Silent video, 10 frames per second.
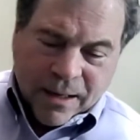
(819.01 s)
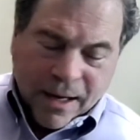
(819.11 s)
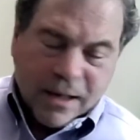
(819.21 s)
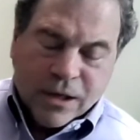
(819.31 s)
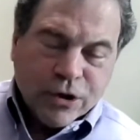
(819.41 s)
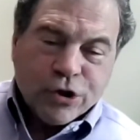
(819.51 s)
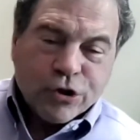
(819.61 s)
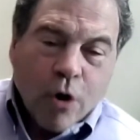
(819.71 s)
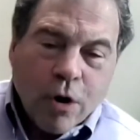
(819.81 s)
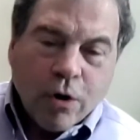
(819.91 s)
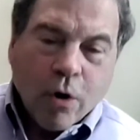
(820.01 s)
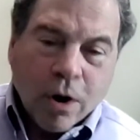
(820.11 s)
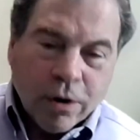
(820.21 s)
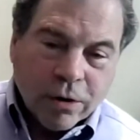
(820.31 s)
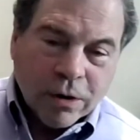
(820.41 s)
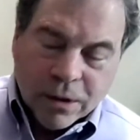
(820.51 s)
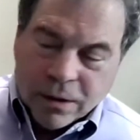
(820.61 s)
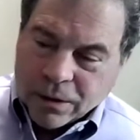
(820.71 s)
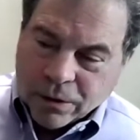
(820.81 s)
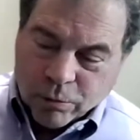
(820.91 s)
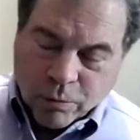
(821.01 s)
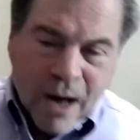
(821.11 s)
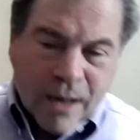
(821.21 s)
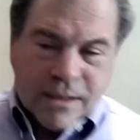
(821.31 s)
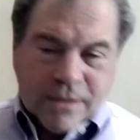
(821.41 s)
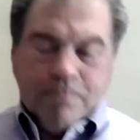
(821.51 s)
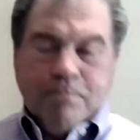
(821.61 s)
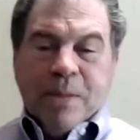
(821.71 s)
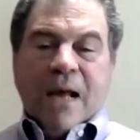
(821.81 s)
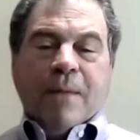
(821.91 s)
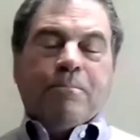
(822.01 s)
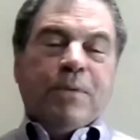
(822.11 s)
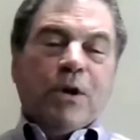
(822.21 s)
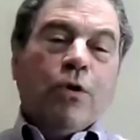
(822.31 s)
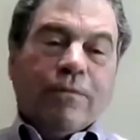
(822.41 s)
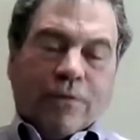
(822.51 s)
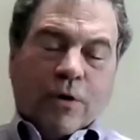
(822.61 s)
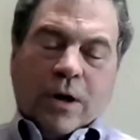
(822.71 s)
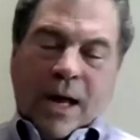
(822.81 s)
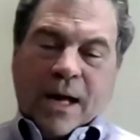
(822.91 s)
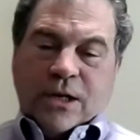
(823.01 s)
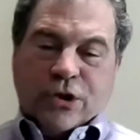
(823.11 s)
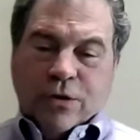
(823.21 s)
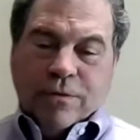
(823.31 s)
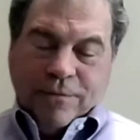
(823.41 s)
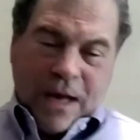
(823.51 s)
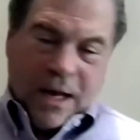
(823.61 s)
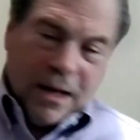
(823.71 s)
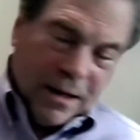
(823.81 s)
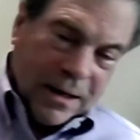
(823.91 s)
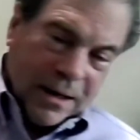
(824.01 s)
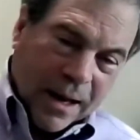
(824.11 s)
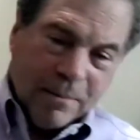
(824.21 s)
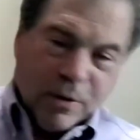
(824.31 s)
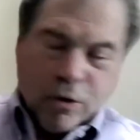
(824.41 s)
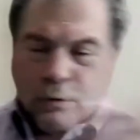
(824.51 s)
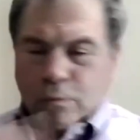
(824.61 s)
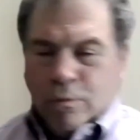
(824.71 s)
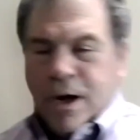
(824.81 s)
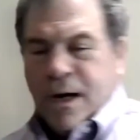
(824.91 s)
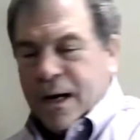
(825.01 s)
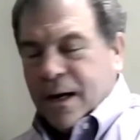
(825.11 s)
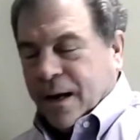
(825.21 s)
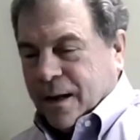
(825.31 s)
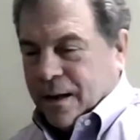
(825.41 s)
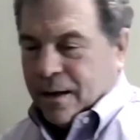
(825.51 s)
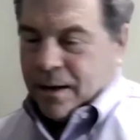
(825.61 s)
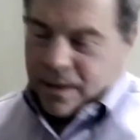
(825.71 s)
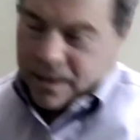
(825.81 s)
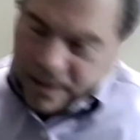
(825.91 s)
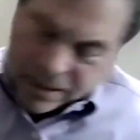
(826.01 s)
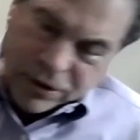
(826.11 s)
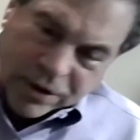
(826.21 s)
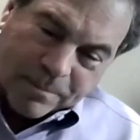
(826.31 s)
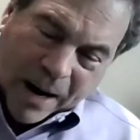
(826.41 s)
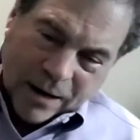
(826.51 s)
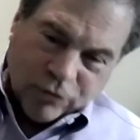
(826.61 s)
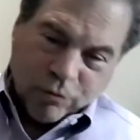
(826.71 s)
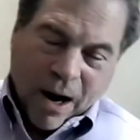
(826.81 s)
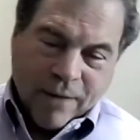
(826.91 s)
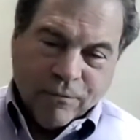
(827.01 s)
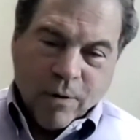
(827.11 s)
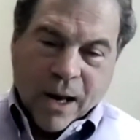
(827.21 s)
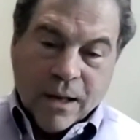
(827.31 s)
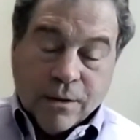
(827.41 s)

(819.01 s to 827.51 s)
And in short order, Miranda's big, beautiful SUV came careening into my driveway.